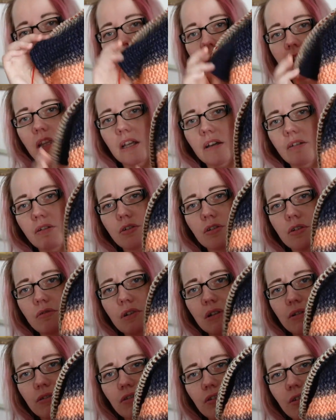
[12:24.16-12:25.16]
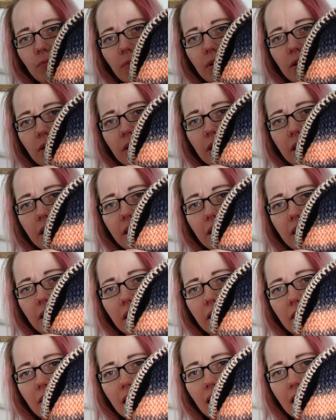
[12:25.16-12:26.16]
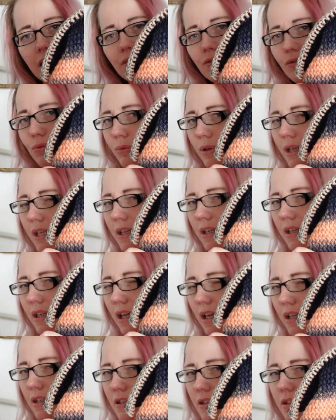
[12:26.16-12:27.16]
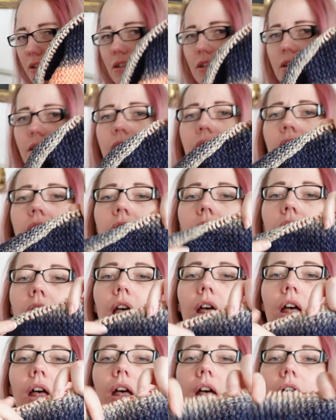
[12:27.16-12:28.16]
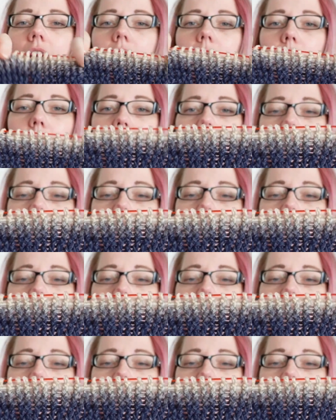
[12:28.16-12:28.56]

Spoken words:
think I was around somewhere here last weekend. But